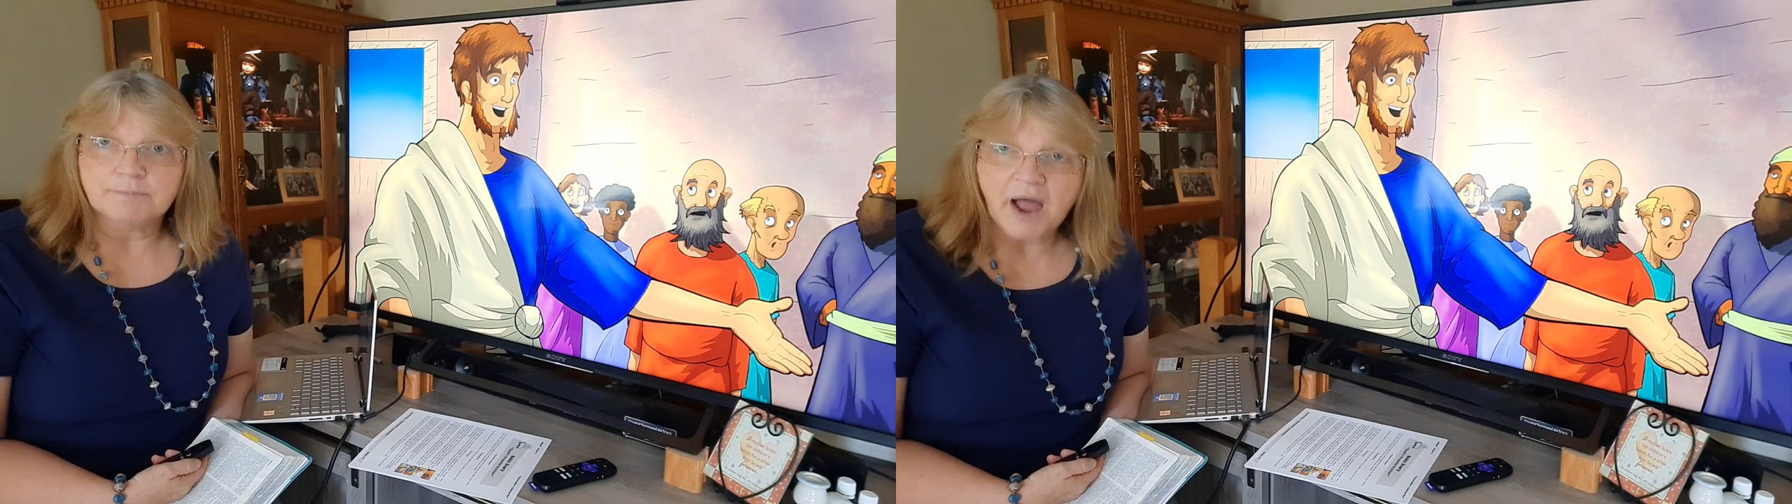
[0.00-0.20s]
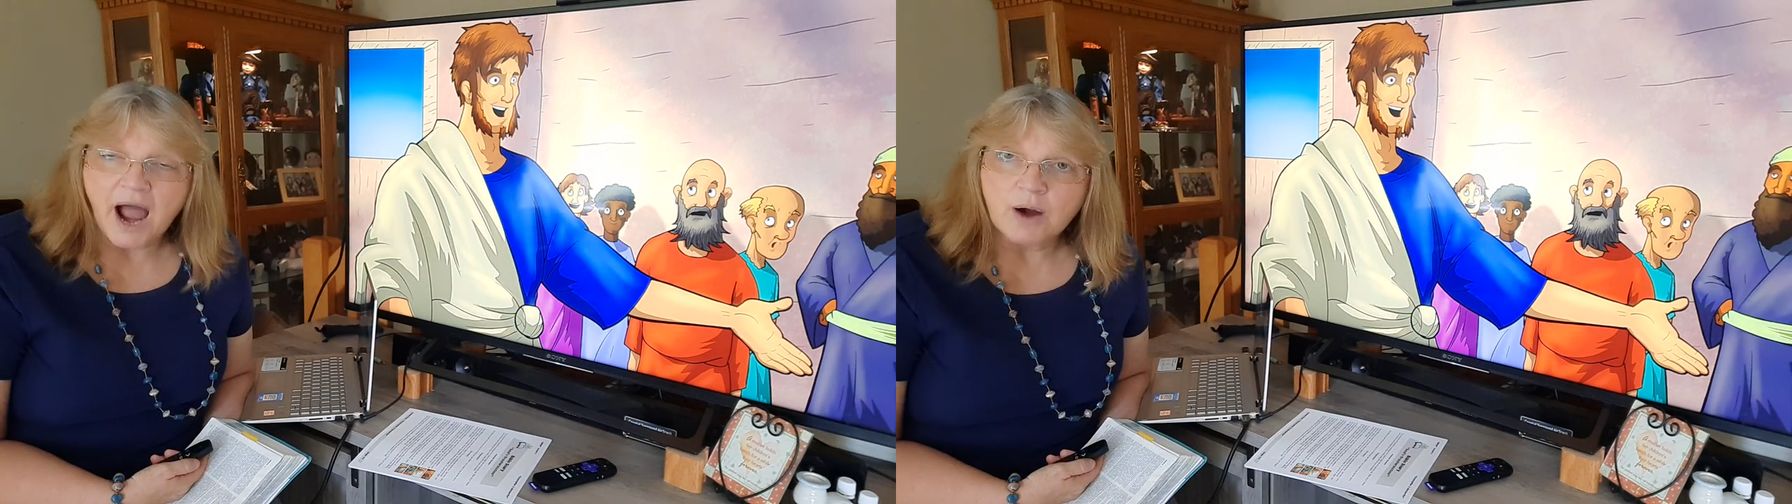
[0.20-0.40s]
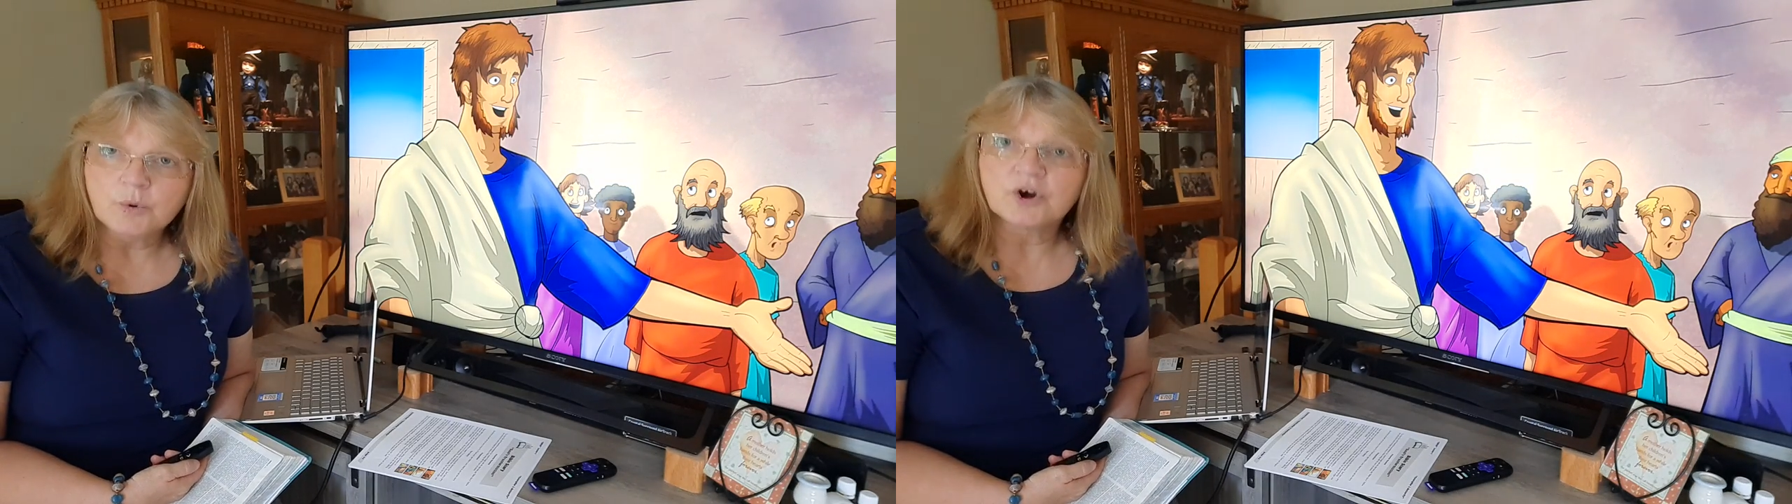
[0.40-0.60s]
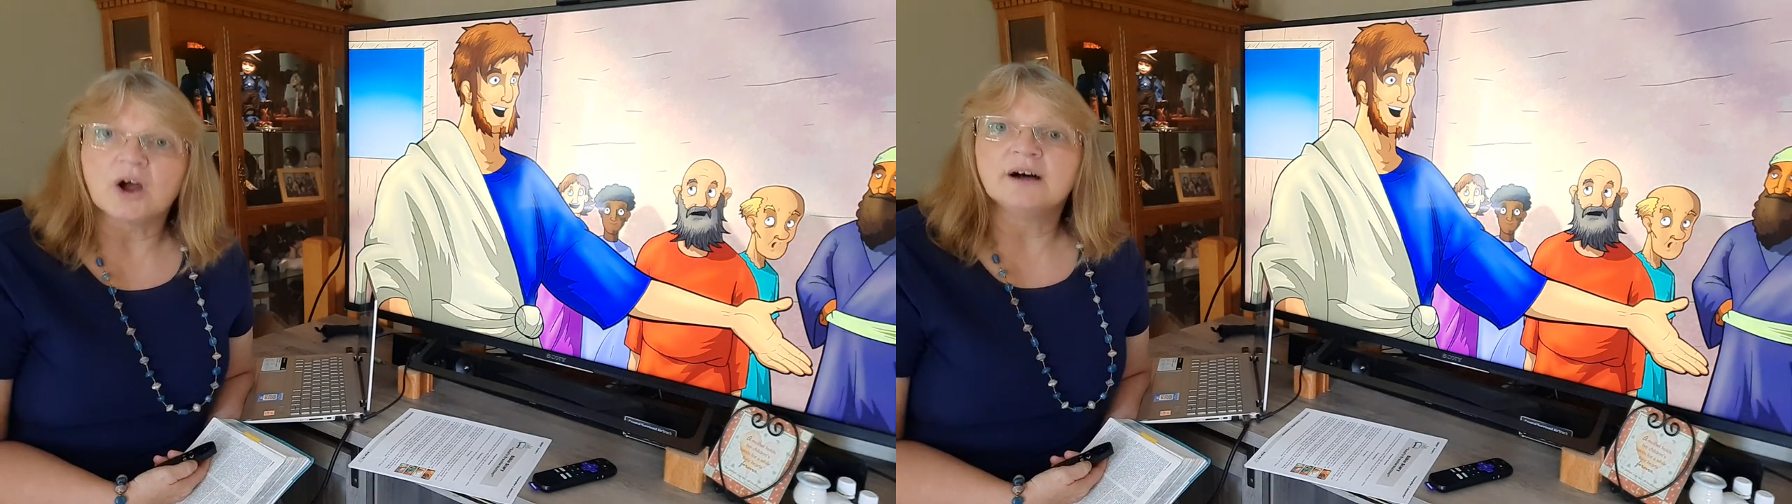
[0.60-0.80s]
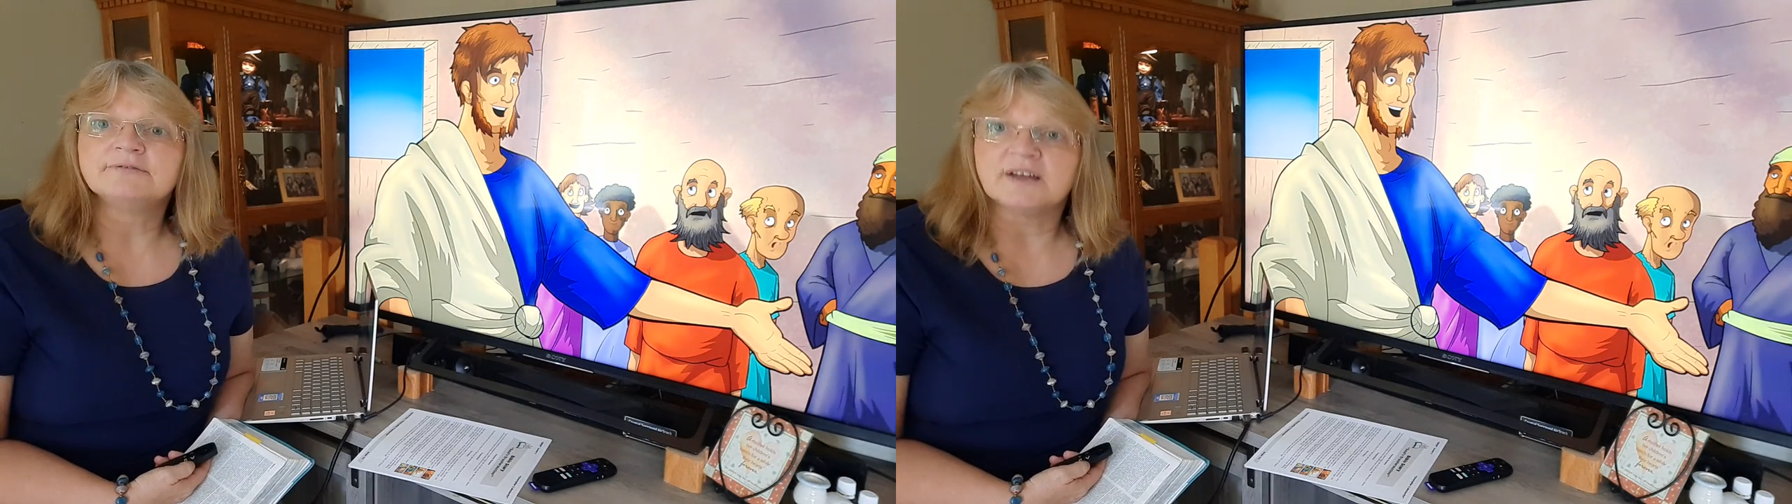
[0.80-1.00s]
power
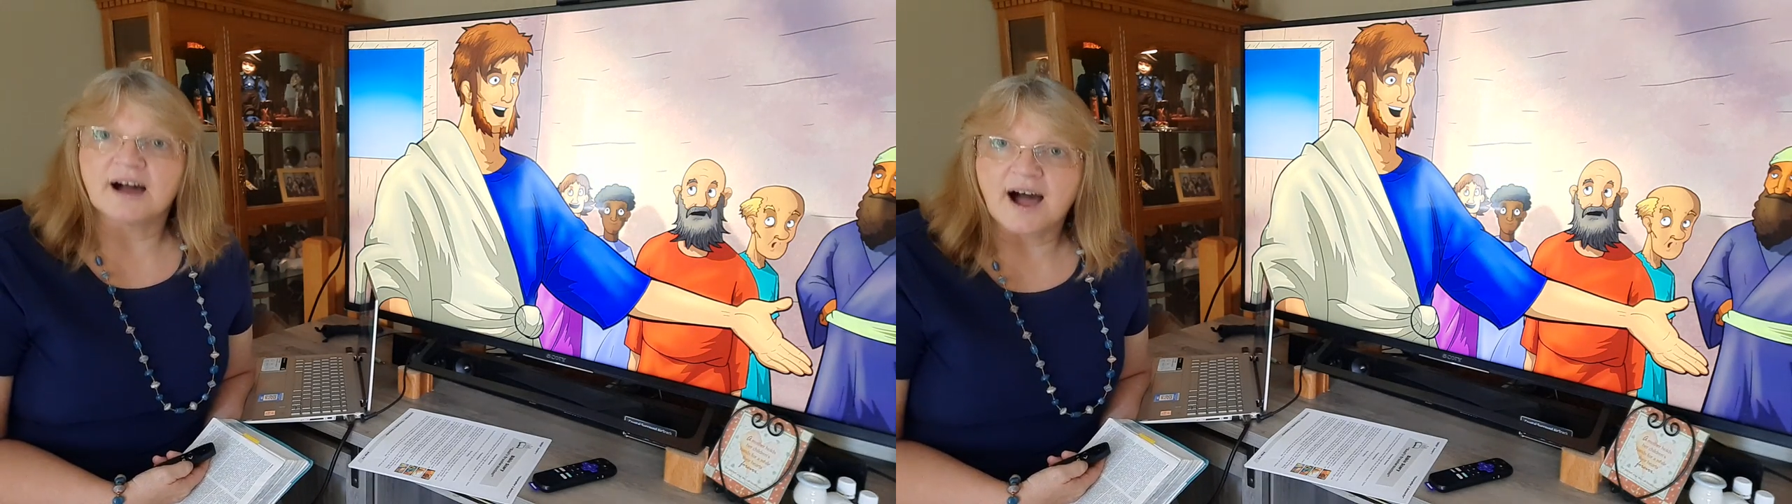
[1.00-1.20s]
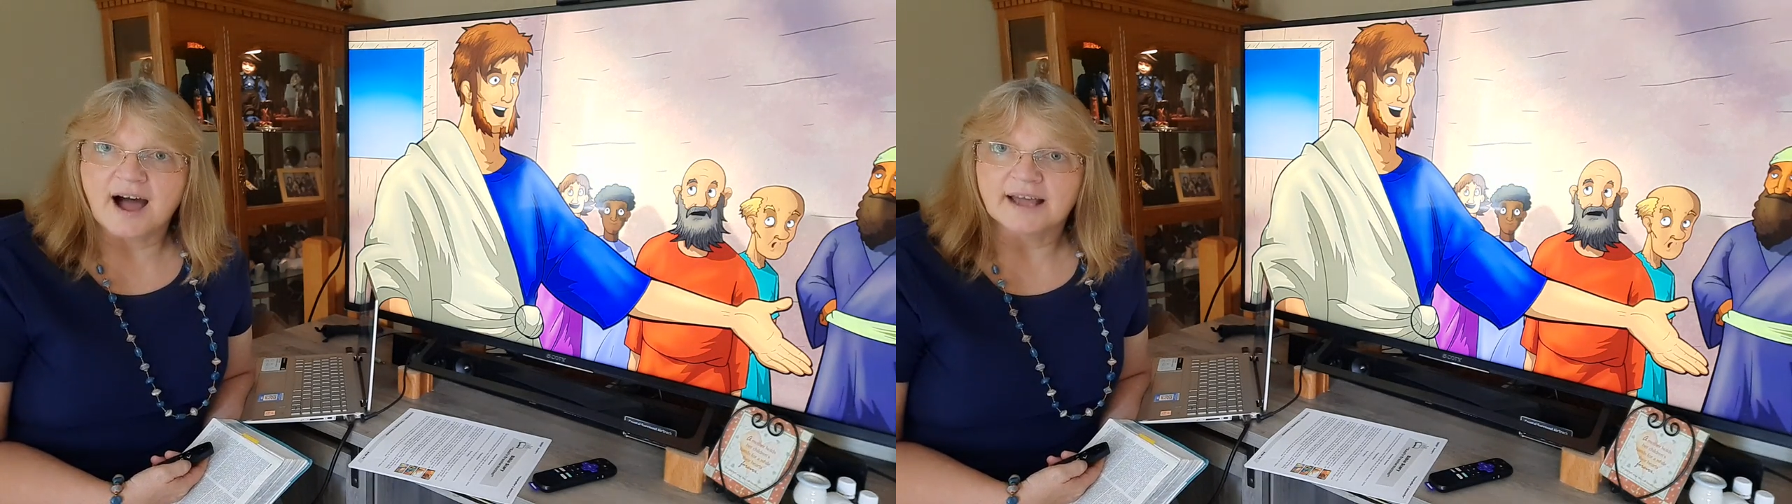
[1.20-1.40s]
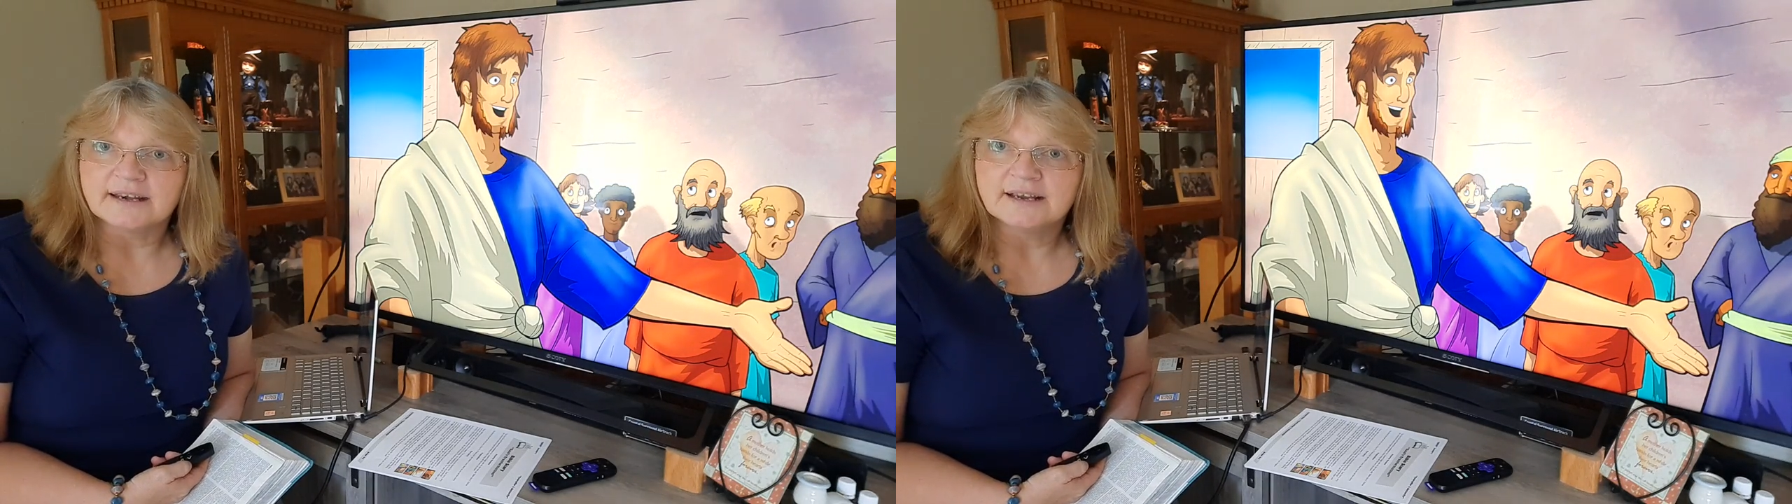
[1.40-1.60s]
of God.